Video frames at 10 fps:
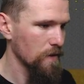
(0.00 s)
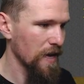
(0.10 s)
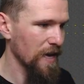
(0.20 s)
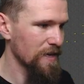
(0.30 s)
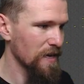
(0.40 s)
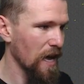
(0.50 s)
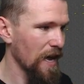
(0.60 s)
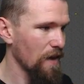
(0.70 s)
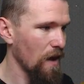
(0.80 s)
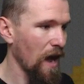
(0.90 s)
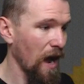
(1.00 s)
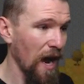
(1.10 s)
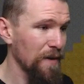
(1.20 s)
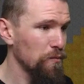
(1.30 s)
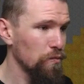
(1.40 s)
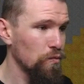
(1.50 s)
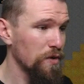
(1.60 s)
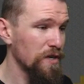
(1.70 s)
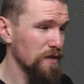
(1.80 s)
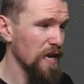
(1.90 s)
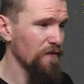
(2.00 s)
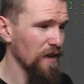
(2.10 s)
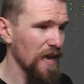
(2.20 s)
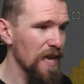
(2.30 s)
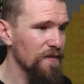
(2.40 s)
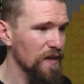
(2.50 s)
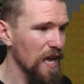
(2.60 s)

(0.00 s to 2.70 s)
And I would never, ever,